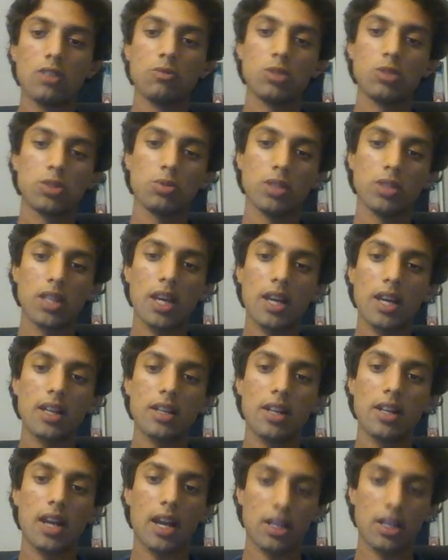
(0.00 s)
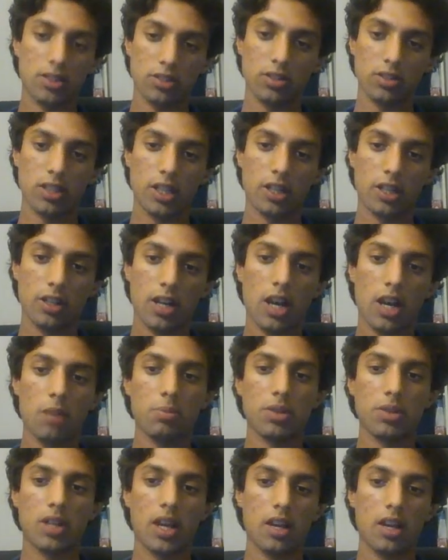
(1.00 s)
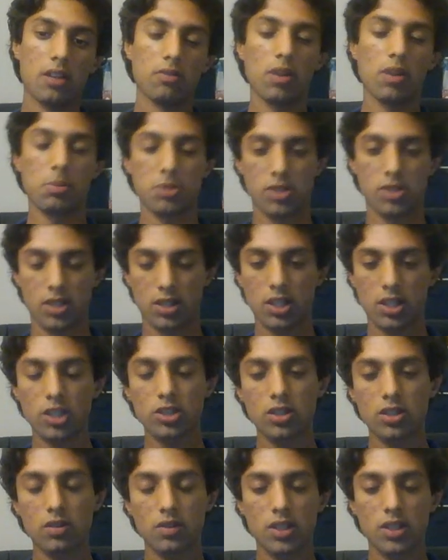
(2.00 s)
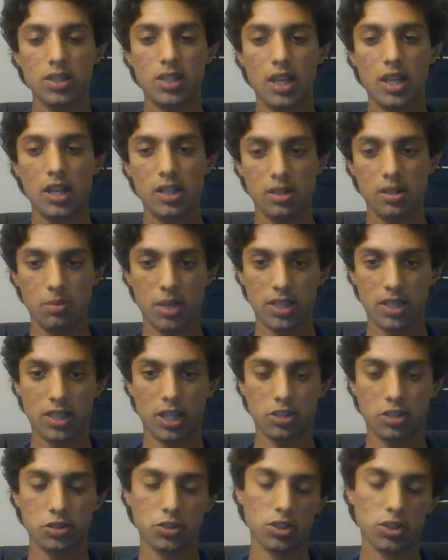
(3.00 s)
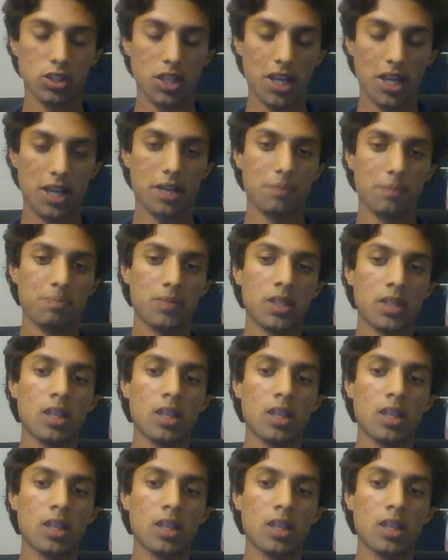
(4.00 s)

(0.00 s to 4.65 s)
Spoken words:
which will then, as earlier, output a representation of the state and the best action to take.